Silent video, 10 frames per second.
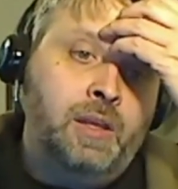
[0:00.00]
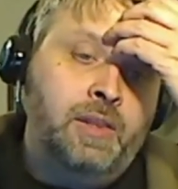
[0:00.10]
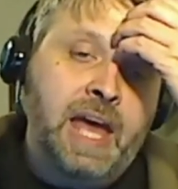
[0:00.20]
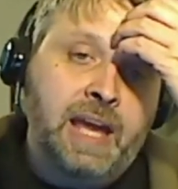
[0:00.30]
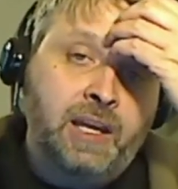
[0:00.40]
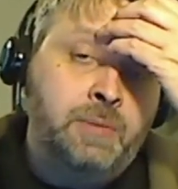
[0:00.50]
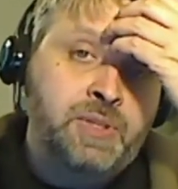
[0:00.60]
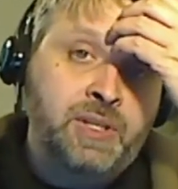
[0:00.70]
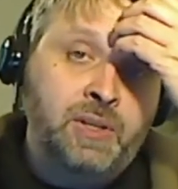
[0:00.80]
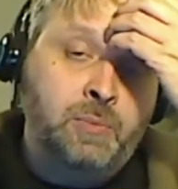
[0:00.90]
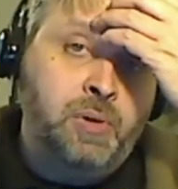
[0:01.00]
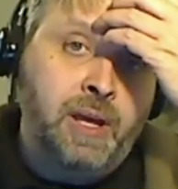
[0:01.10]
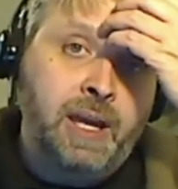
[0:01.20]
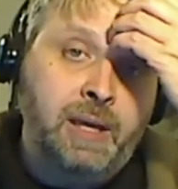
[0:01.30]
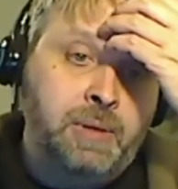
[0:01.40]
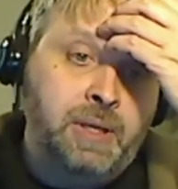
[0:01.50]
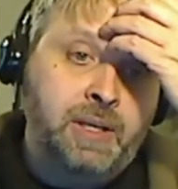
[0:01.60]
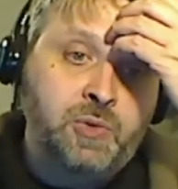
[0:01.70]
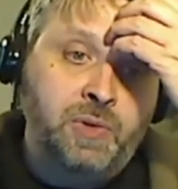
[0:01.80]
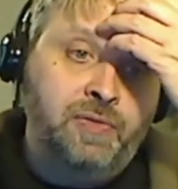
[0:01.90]
that comes into play
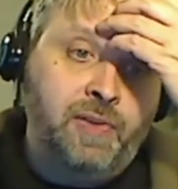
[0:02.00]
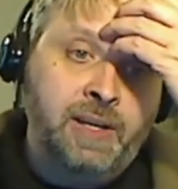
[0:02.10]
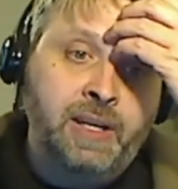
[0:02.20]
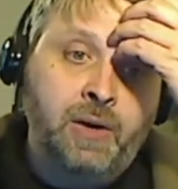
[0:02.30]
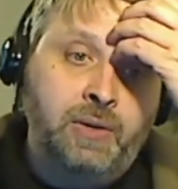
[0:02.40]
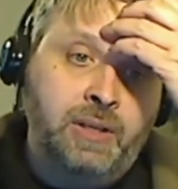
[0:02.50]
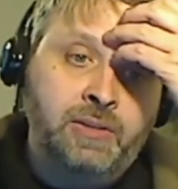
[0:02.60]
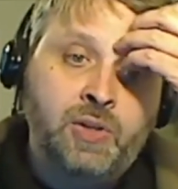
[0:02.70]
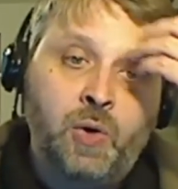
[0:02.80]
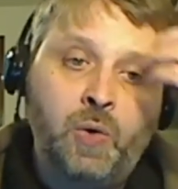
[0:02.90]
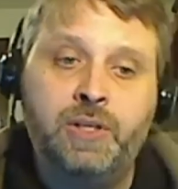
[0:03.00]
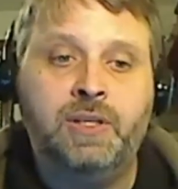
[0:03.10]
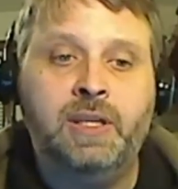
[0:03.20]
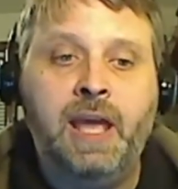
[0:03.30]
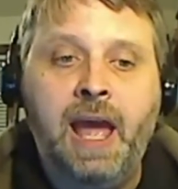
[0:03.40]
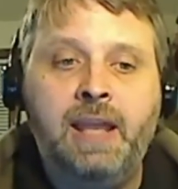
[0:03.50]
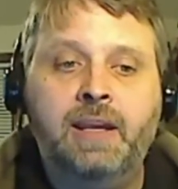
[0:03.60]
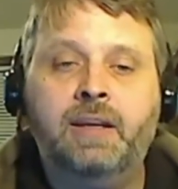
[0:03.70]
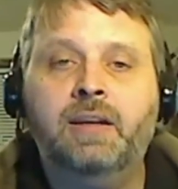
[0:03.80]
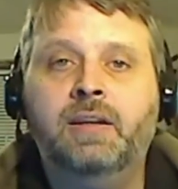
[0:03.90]
because we find out in Toys in the
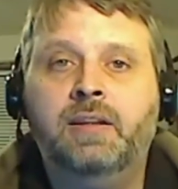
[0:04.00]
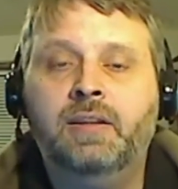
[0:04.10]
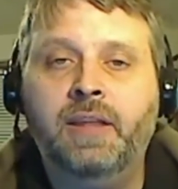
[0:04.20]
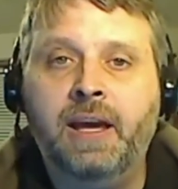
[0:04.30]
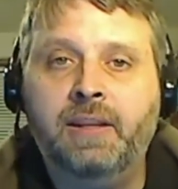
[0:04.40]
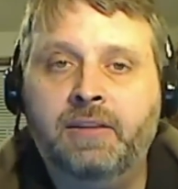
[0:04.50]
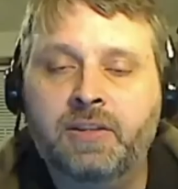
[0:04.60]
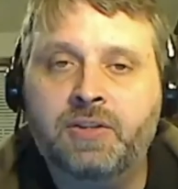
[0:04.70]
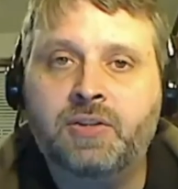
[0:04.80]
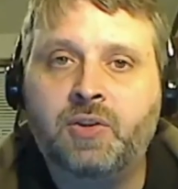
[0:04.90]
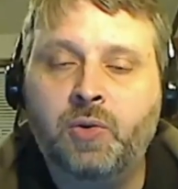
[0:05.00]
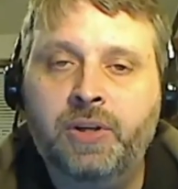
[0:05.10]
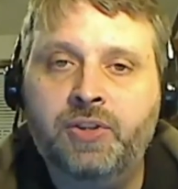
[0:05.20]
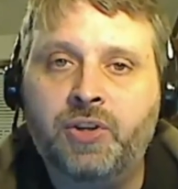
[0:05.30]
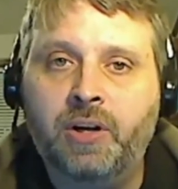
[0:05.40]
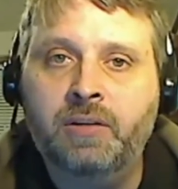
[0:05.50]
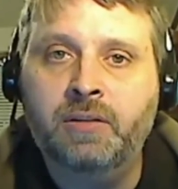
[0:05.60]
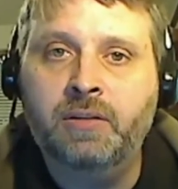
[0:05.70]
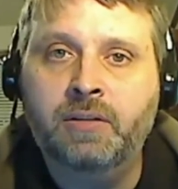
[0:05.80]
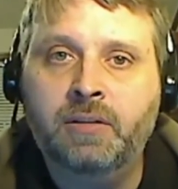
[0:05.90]
Attic that this
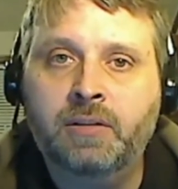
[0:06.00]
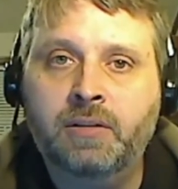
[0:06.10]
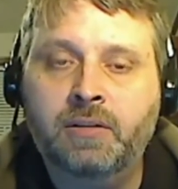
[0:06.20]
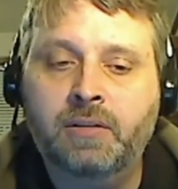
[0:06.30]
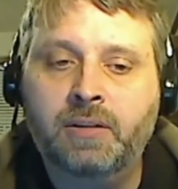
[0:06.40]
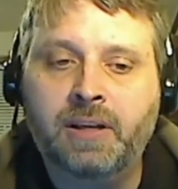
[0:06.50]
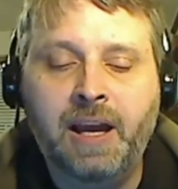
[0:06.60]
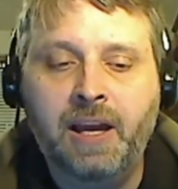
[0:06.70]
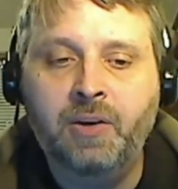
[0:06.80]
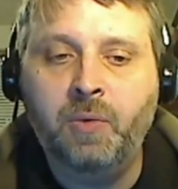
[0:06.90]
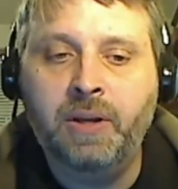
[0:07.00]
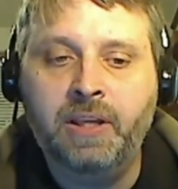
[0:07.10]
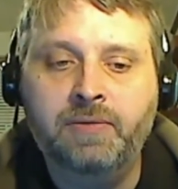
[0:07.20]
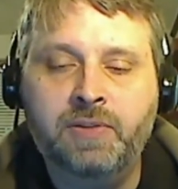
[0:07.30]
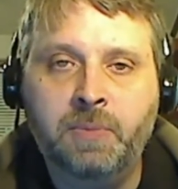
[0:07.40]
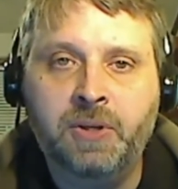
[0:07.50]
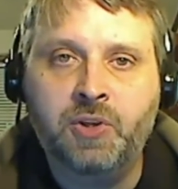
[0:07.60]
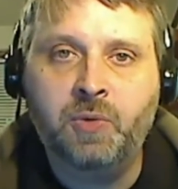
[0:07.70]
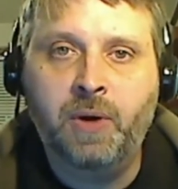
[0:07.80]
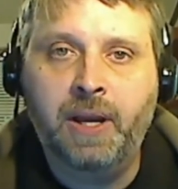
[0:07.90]
creature. I don't want to give too
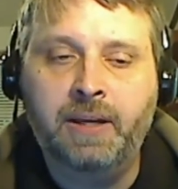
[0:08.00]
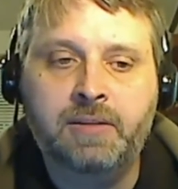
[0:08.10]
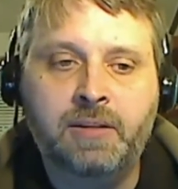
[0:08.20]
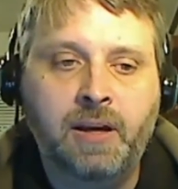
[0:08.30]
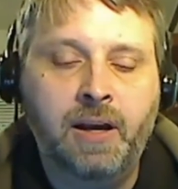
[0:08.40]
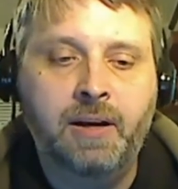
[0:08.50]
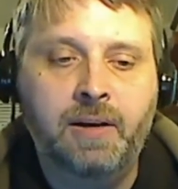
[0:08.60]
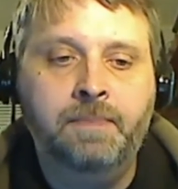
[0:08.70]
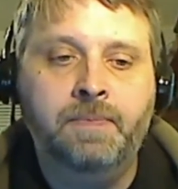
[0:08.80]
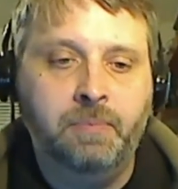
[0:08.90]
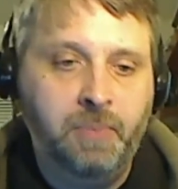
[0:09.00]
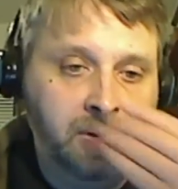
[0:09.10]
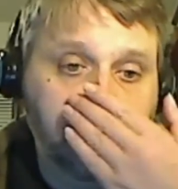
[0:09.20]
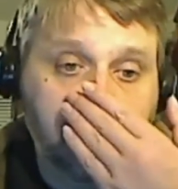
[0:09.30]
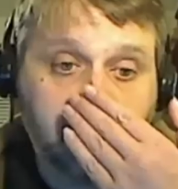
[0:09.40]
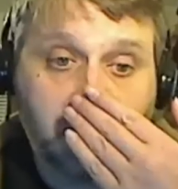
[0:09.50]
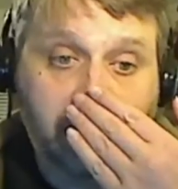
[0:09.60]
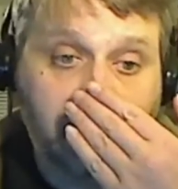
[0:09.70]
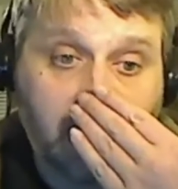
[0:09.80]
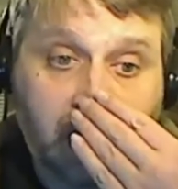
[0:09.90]
much away. Um, but this
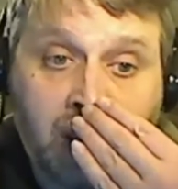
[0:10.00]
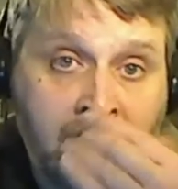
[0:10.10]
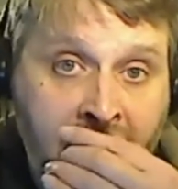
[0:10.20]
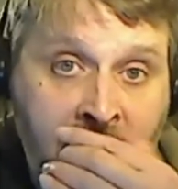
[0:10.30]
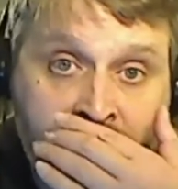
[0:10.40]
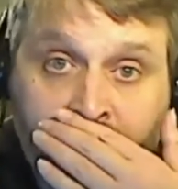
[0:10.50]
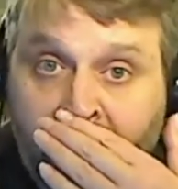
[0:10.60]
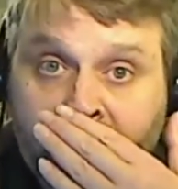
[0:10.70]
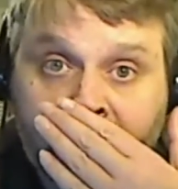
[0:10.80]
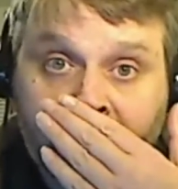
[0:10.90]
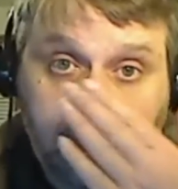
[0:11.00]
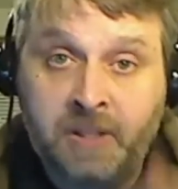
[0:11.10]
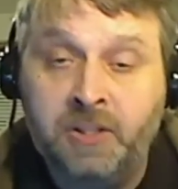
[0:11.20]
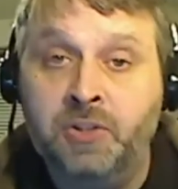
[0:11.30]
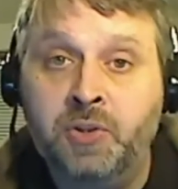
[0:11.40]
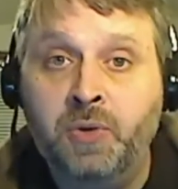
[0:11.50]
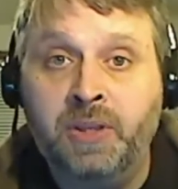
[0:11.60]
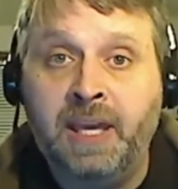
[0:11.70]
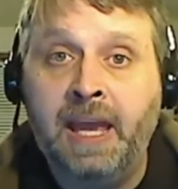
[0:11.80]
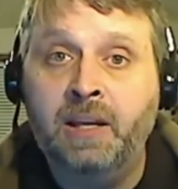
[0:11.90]
creature actually has something to do
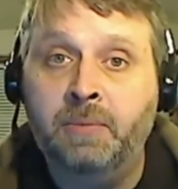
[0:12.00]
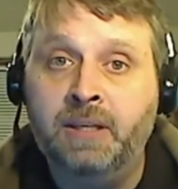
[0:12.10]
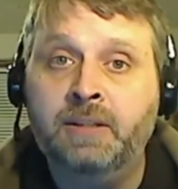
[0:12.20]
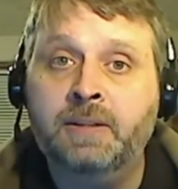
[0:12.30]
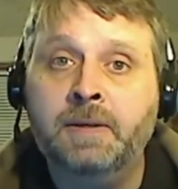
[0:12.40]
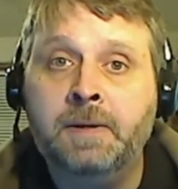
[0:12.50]
with Ganymede.